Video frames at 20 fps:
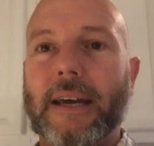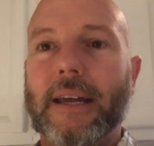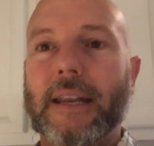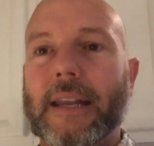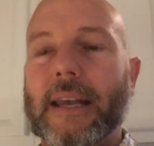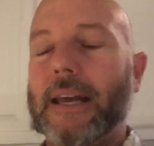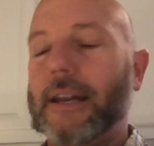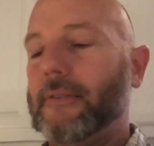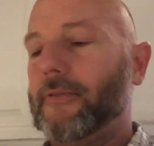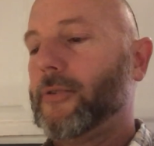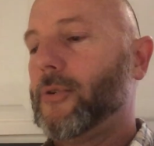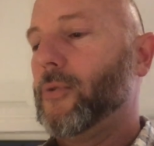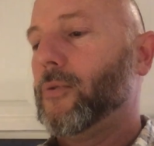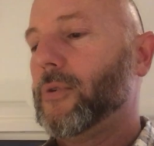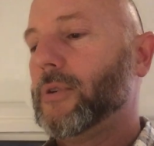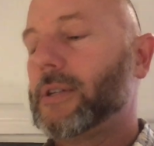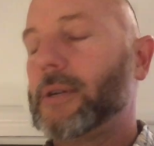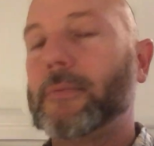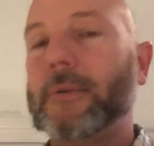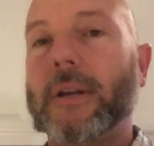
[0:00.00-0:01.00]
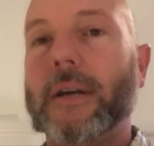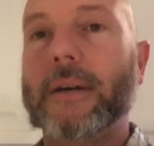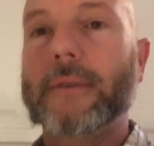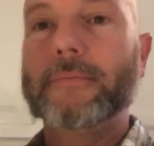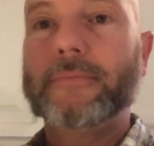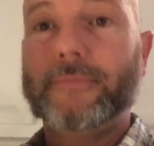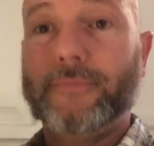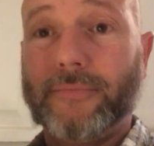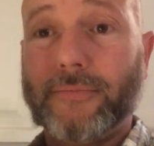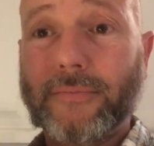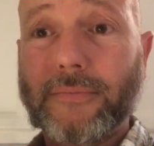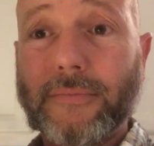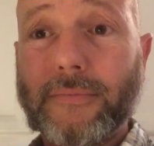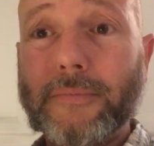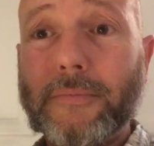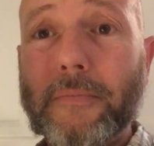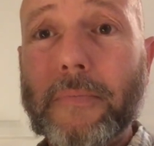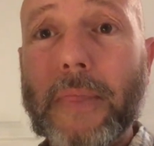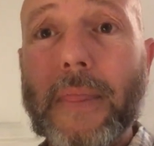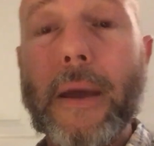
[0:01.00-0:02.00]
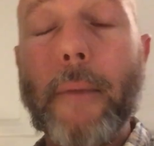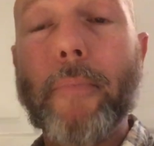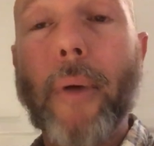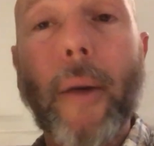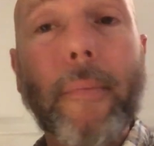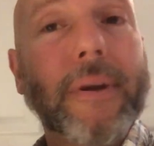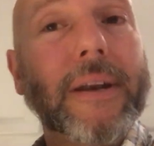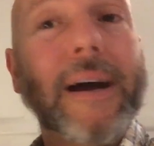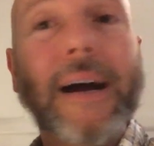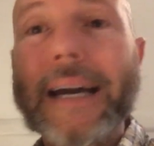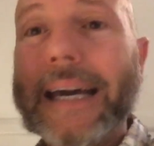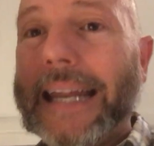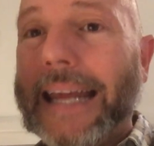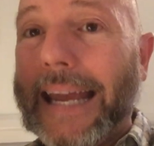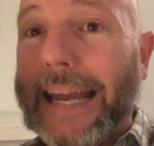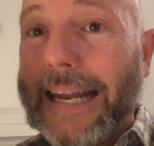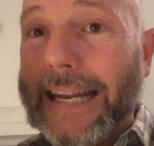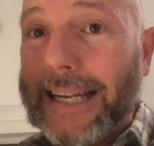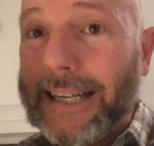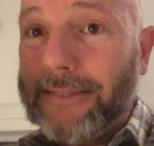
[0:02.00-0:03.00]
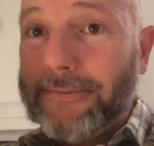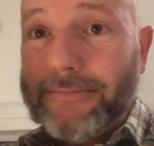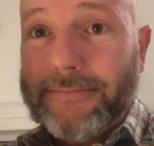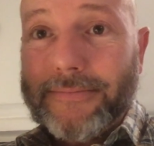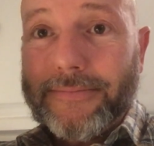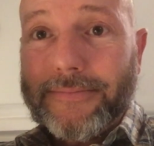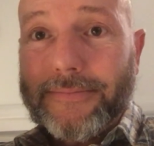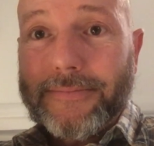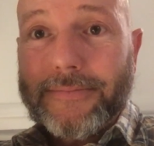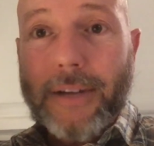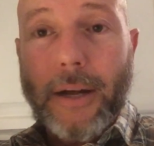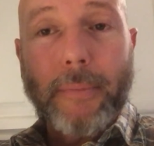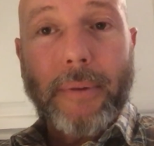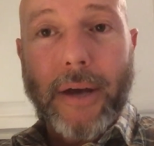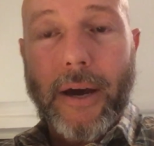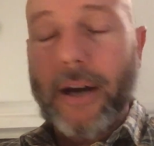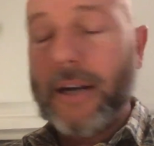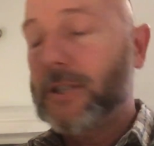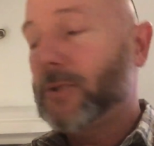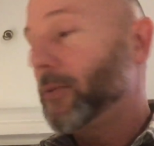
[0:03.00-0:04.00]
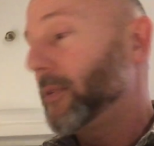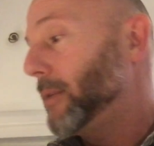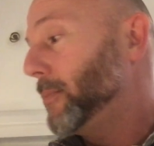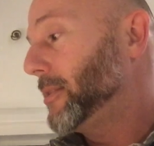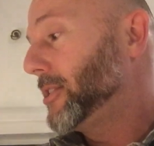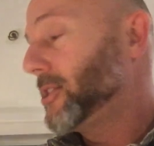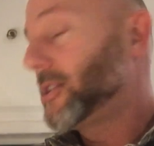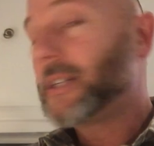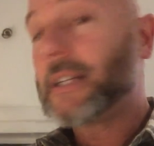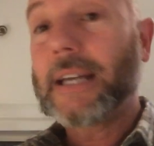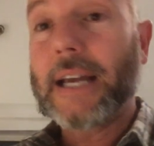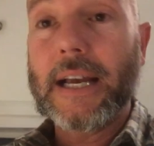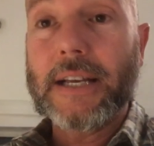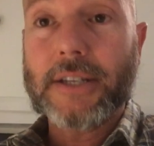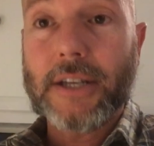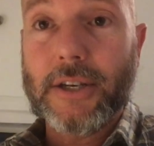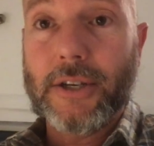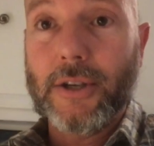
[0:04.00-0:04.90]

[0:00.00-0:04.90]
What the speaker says: and of course I'm gonna I'm probably not going to eat it, I'll be honest with you, but just in case I